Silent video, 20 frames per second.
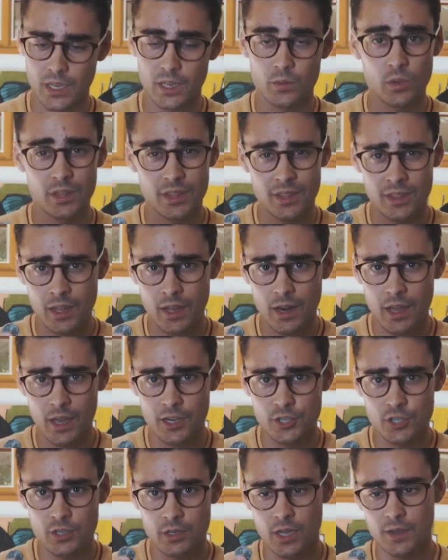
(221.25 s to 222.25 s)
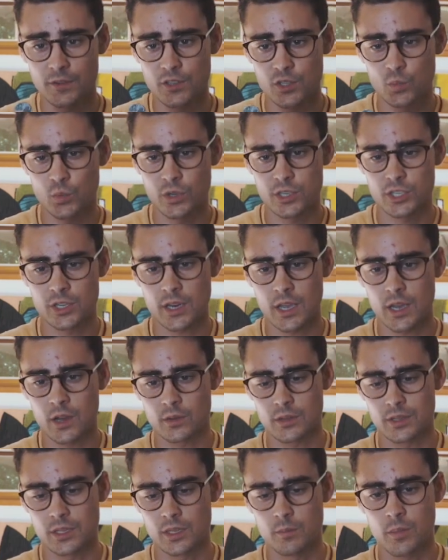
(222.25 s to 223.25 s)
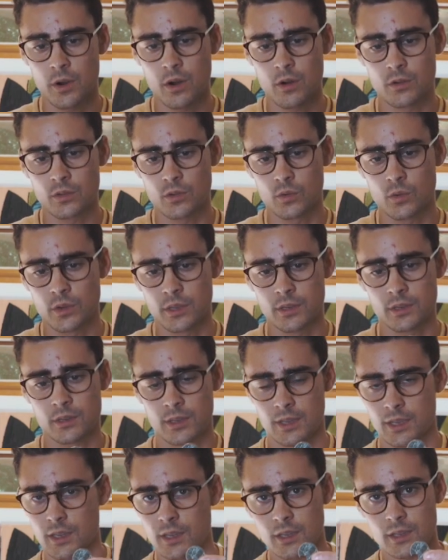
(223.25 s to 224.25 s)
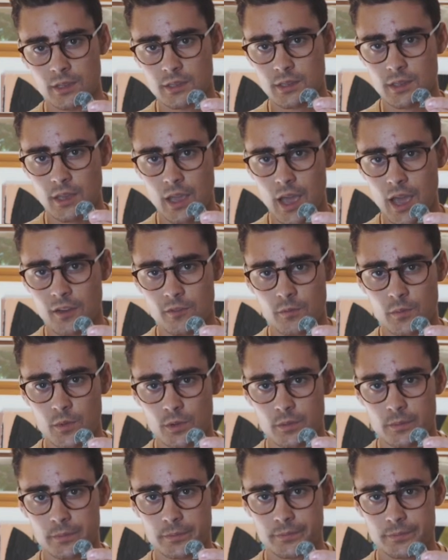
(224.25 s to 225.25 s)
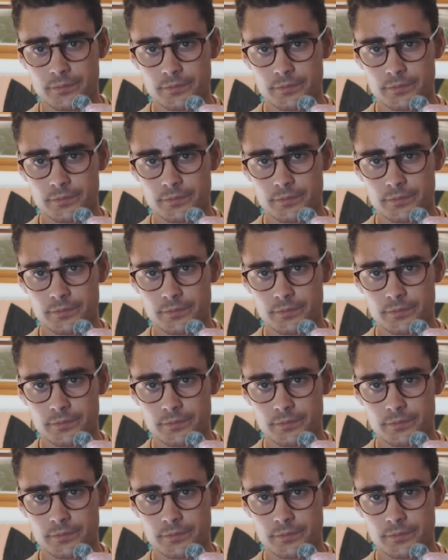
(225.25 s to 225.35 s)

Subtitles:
And within that action, I've switched out the borrowed coin to the half moon.